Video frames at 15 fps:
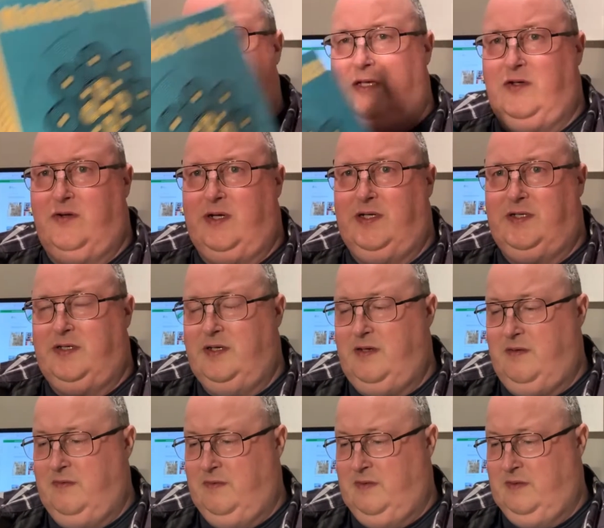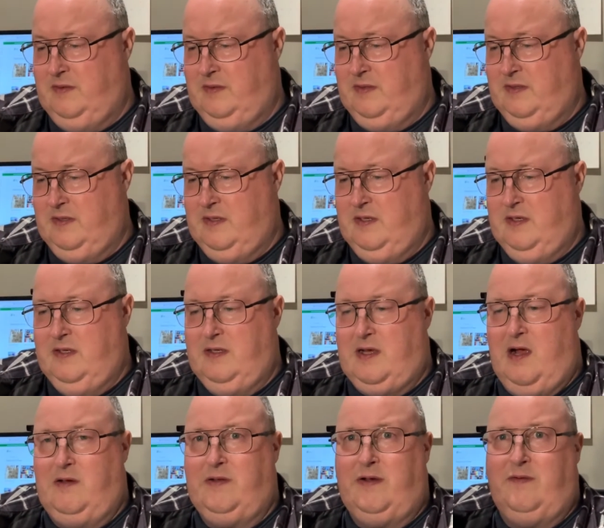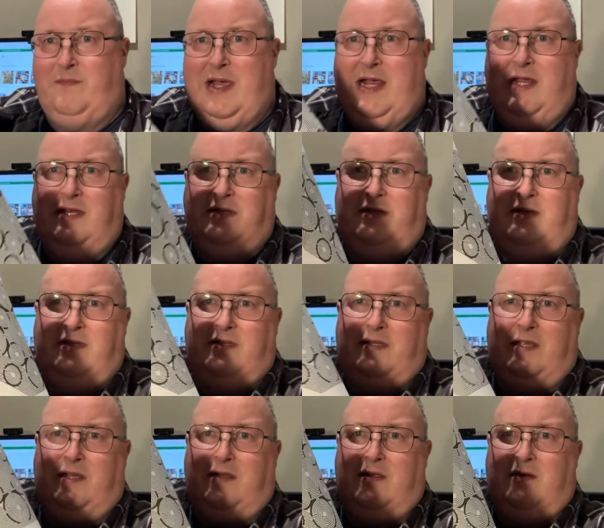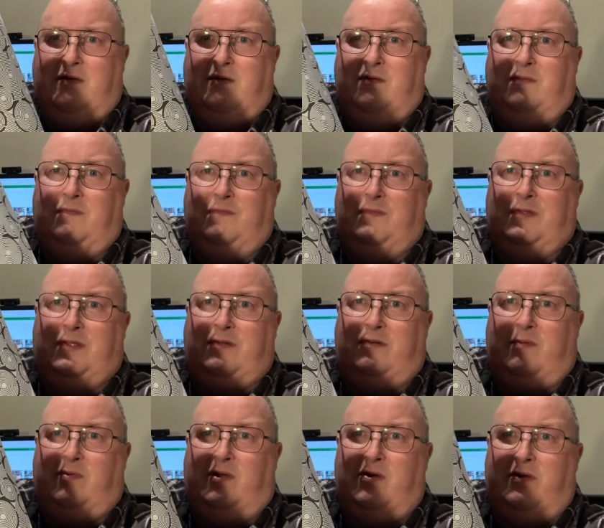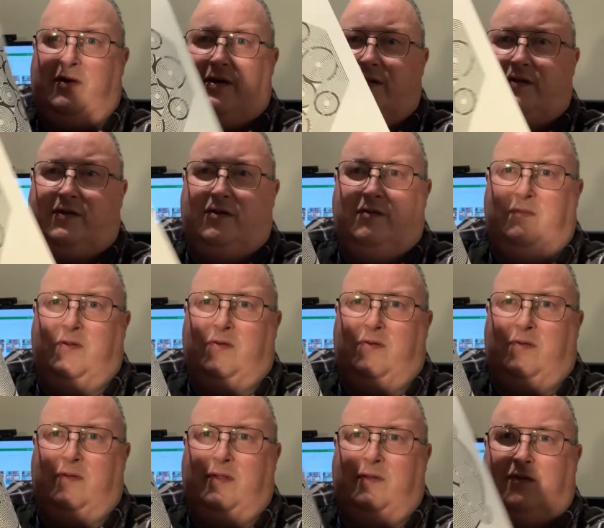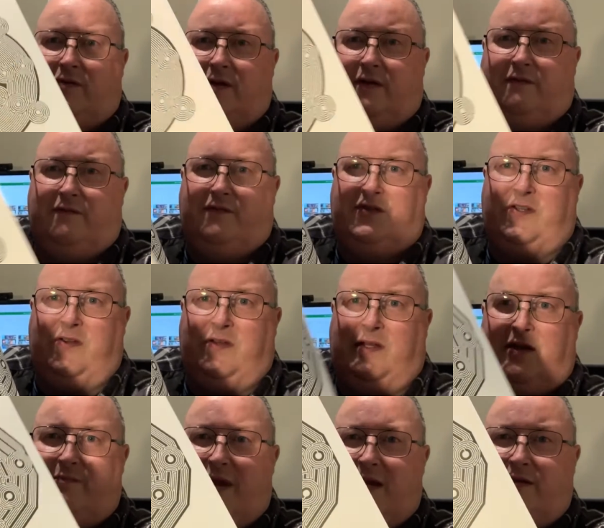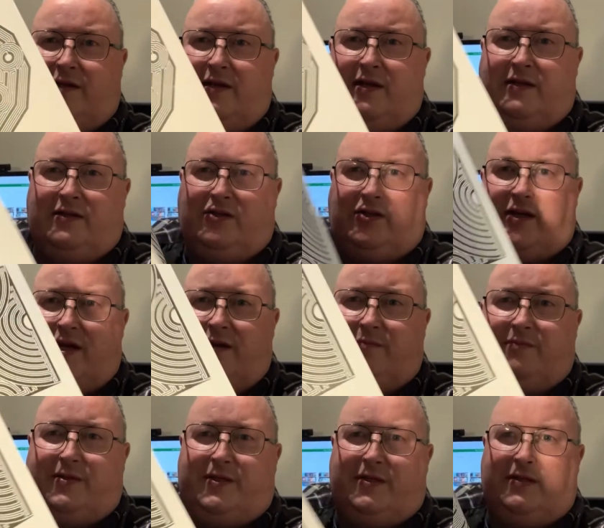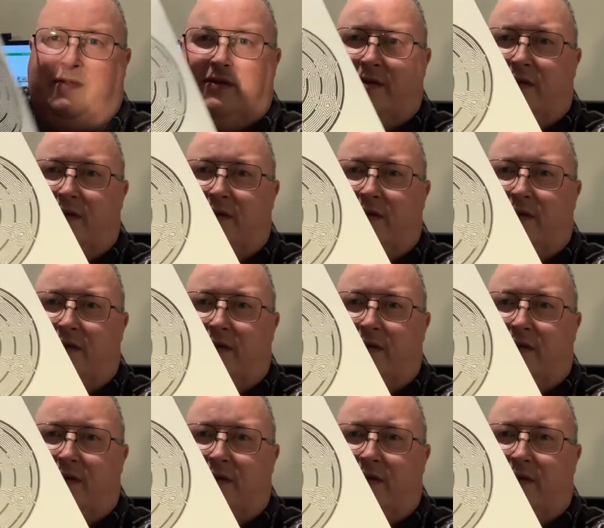Interesting. A whole lot of mazes that you can scribble on, I assume, all in kind of circular mandala shapes.